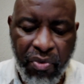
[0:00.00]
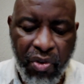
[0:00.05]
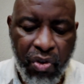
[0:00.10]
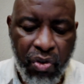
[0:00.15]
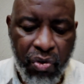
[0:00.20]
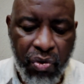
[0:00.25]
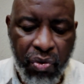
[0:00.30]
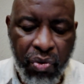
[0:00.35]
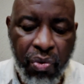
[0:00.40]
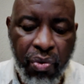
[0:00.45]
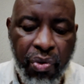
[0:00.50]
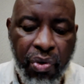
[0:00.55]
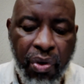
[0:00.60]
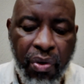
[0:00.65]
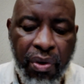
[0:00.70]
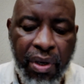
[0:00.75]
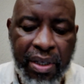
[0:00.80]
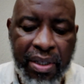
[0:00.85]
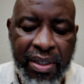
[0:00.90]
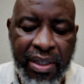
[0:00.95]
You
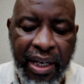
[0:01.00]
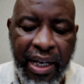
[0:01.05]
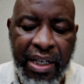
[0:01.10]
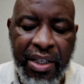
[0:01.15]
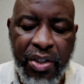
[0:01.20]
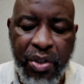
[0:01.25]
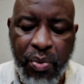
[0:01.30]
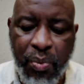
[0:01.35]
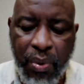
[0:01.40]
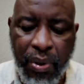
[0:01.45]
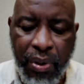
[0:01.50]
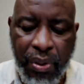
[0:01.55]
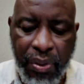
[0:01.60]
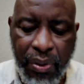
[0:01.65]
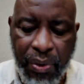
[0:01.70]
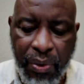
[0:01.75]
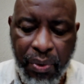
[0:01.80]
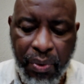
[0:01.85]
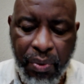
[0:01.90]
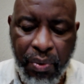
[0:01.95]
know your sons
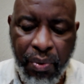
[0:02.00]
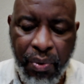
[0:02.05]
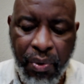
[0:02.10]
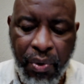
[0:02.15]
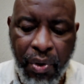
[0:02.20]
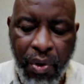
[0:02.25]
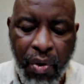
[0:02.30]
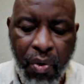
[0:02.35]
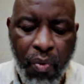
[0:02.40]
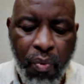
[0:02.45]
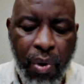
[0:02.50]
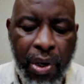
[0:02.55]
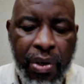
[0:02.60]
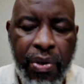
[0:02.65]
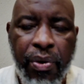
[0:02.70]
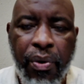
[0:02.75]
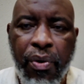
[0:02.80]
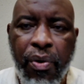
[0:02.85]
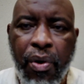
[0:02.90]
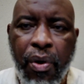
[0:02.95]
with you when
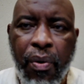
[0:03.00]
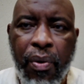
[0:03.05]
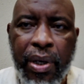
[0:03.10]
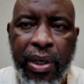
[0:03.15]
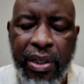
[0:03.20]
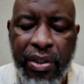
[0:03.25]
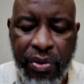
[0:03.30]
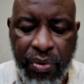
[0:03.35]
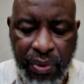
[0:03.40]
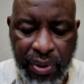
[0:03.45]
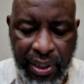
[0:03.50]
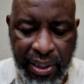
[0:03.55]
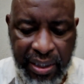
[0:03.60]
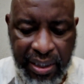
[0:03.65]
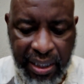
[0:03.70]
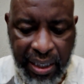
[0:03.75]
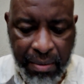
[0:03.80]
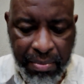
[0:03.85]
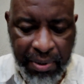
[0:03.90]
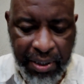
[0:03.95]
you go into the
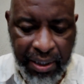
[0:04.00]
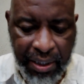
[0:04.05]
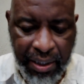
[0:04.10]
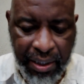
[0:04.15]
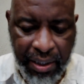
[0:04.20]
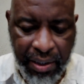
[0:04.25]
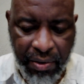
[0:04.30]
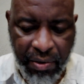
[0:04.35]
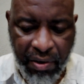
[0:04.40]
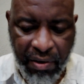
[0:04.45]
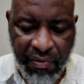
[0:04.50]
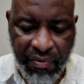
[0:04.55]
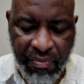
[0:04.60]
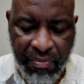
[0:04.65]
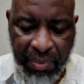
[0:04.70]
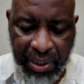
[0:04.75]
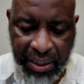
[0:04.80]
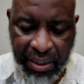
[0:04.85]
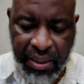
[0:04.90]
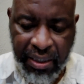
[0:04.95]
tabernacle of
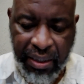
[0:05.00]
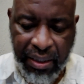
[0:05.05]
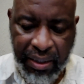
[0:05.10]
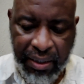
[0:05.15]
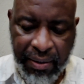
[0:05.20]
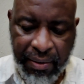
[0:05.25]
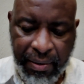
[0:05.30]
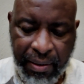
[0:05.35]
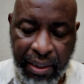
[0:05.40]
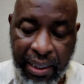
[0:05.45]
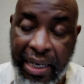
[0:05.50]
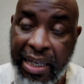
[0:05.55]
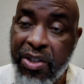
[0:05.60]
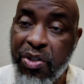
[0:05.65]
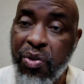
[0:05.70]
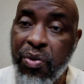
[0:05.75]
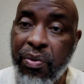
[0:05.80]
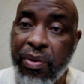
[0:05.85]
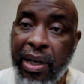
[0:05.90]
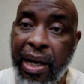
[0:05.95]
meeting,
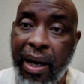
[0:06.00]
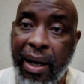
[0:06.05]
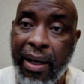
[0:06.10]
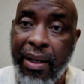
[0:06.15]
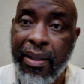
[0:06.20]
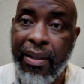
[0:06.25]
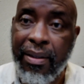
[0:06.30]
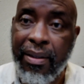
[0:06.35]
lest you die.